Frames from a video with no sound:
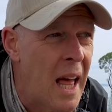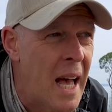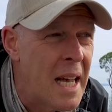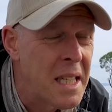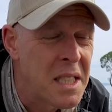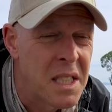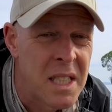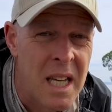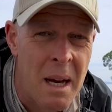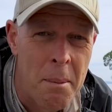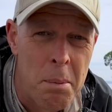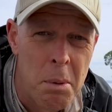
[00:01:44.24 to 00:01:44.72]

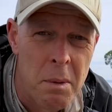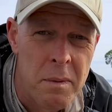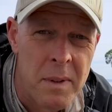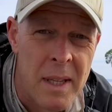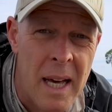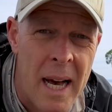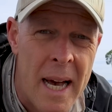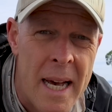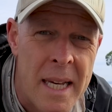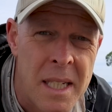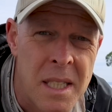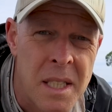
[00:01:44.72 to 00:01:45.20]
last couple of
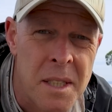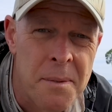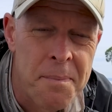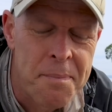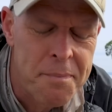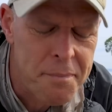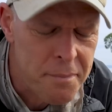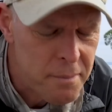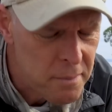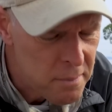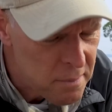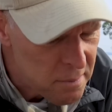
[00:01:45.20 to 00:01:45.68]
days.
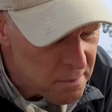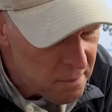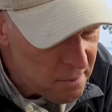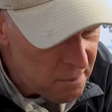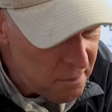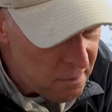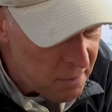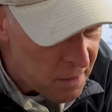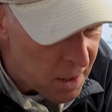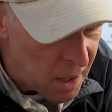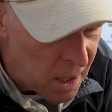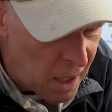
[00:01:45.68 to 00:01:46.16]

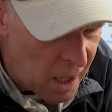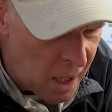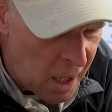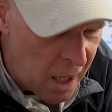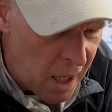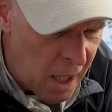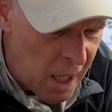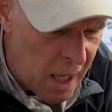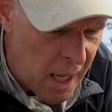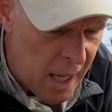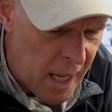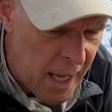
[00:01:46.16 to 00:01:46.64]

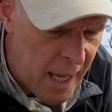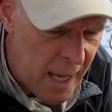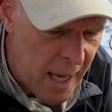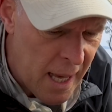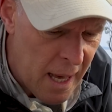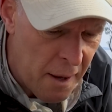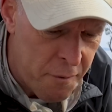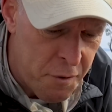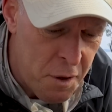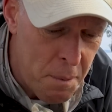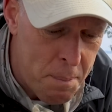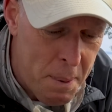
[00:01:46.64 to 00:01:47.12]

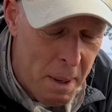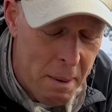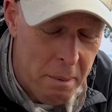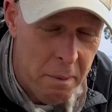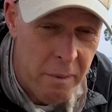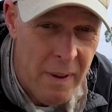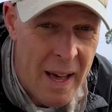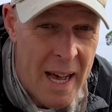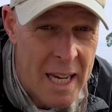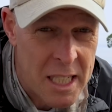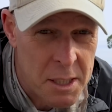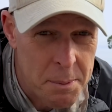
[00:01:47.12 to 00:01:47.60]
A few
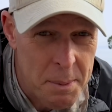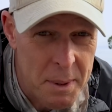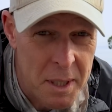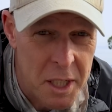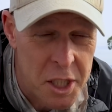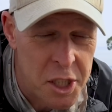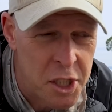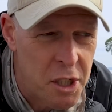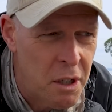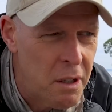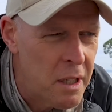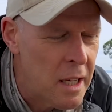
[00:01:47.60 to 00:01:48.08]
people have asked me
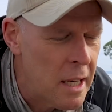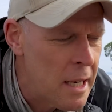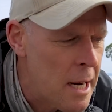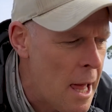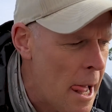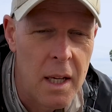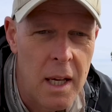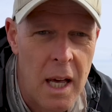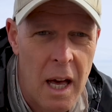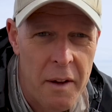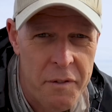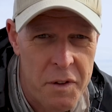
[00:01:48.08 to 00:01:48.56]
to shoot it.
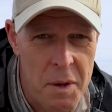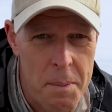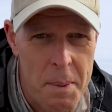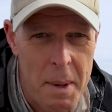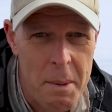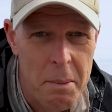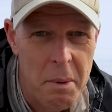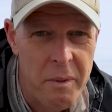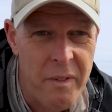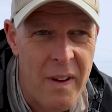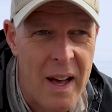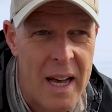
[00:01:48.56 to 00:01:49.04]
A few
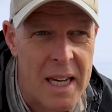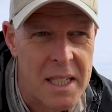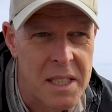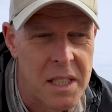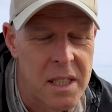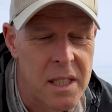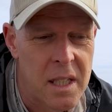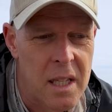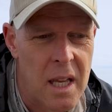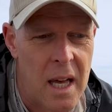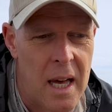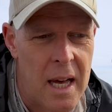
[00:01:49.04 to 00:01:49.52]
people have
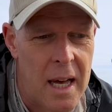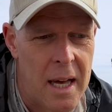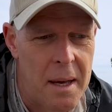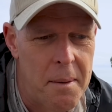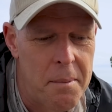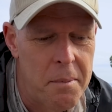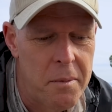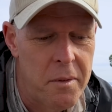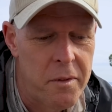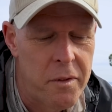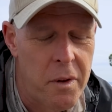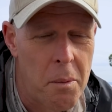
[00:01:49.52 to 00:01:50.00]
asked
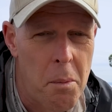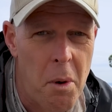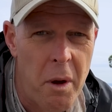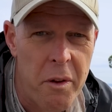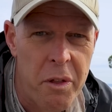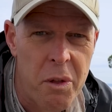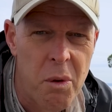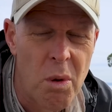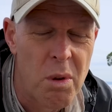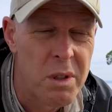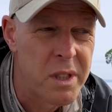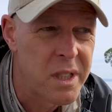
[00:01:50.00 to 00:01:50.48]
for my
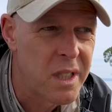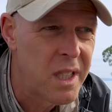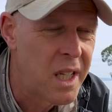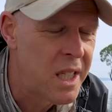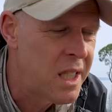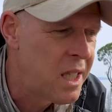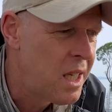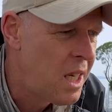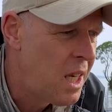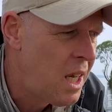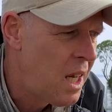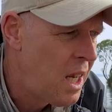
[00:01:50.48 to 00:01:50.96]
thoughts on
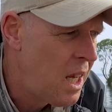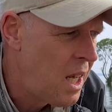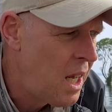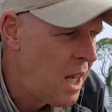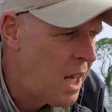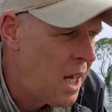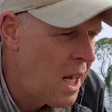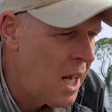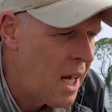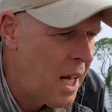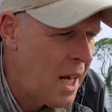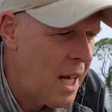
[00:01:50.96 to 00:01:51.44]

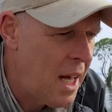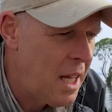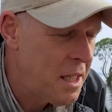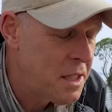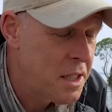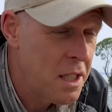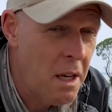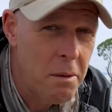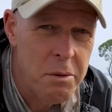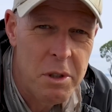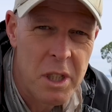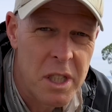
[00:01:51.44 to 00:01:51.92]
it.
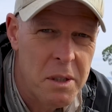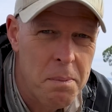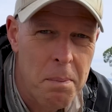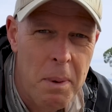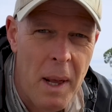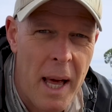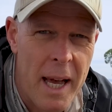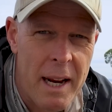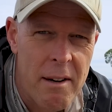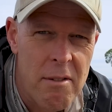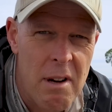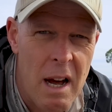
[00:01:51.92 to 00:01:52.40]
So I'm just
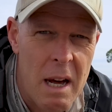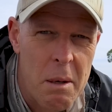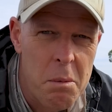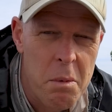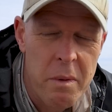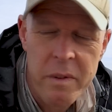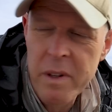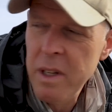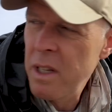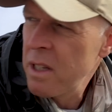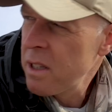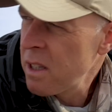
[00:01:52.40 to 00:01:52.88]
playing
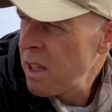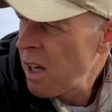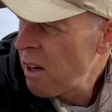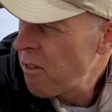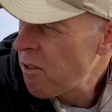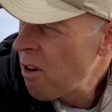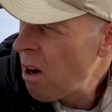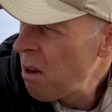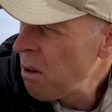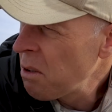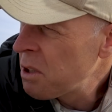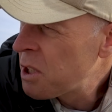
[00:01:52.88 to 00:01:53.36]
around with
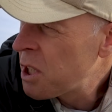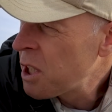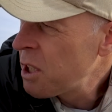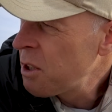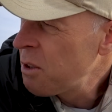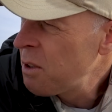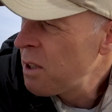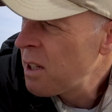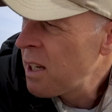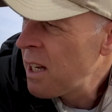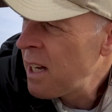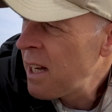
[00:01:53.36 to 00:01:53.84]
a roll or
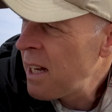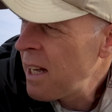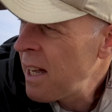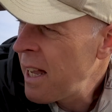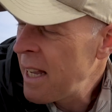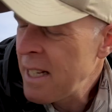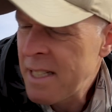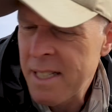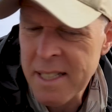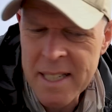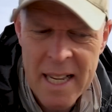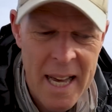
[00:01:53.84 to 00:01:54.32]
two.
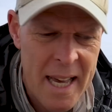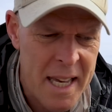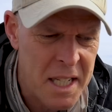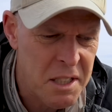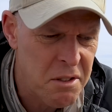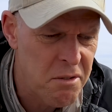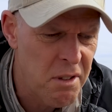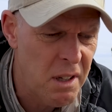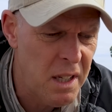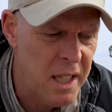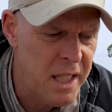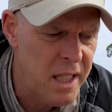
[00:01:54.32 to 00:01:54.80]
And today
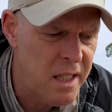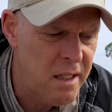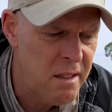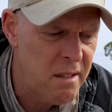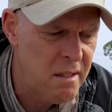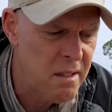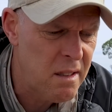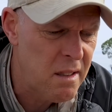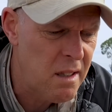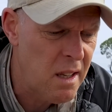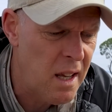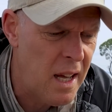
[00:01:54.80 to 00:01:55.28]
is really
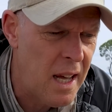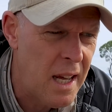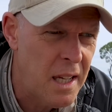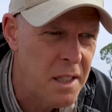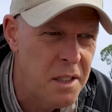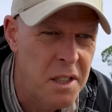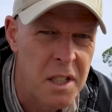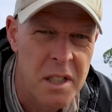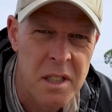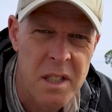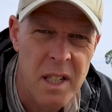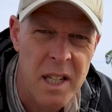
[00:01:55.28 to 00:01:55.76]

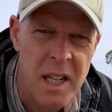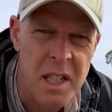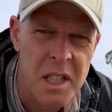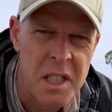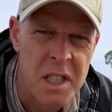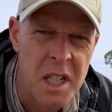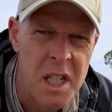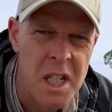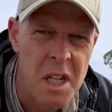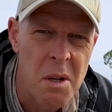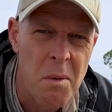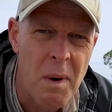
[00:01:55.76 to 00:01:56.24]
just a
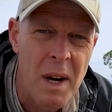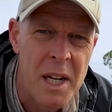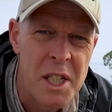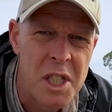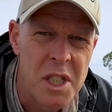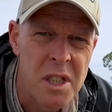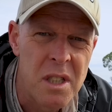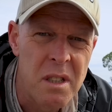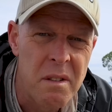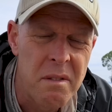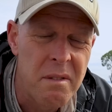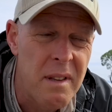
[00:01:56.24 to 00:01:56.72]

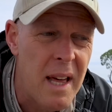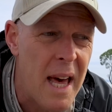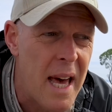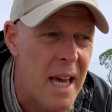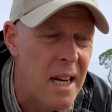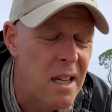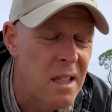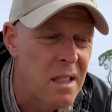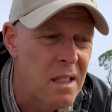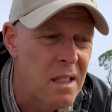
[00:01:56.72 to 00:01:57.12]
continuation of that.